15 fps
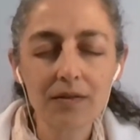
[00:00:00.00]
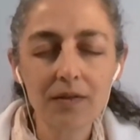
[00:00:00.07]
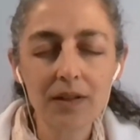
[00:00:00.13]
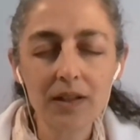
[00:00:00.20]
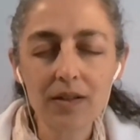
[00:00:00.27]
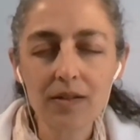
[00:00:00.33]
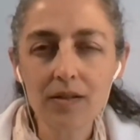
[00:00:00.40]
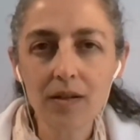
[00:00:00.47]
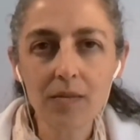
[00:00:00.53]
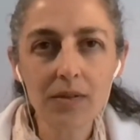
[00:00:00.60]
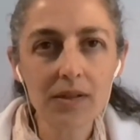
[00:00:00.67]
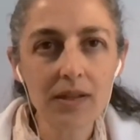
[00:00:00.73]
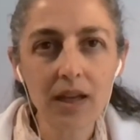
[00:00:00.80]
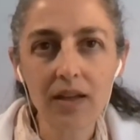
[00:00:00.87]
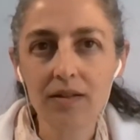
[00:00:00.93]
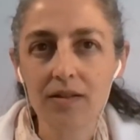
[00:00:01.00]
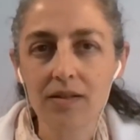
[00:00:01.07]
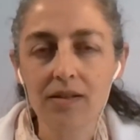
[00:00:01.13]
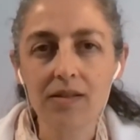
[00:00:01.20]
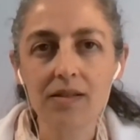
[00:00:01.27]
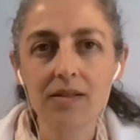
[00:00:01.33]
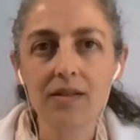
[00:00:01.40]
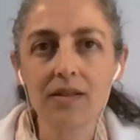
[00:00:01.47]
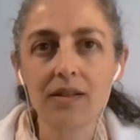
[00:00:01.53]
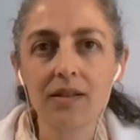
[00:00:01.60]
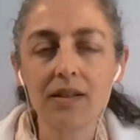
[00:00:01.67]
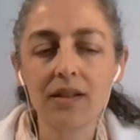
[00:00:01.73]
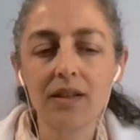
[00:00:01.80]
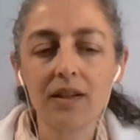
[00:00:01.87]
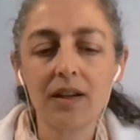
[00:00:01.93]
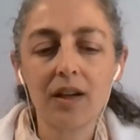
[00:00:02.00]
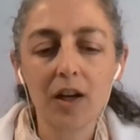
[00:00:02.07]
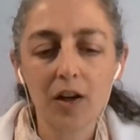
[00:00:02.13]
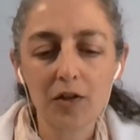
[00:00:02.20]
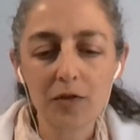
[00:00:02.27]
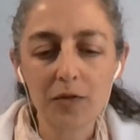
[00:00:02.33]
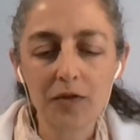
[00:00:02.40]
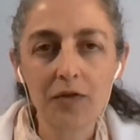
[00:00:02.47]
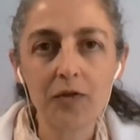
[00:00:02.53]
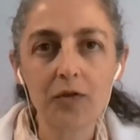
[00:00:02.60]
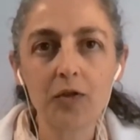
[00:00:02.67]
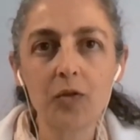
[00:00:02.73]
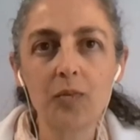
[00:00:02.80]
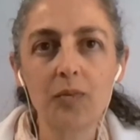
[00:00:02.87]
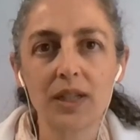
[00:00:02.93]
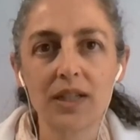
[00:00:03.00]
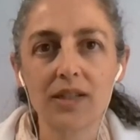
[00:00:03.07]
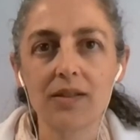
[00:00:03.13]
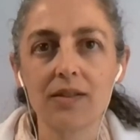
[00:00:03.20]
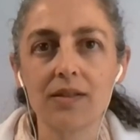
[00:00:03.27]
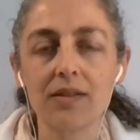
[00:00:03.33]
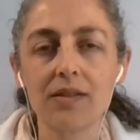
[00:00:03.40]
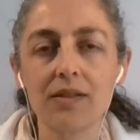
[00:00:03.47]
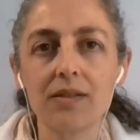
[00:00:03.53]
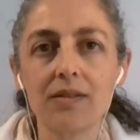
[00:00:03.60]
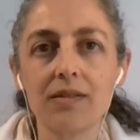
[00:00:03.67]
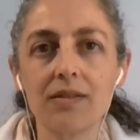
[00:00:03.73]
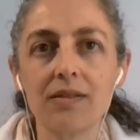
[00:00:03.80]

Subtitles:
feel some seconds of full presence,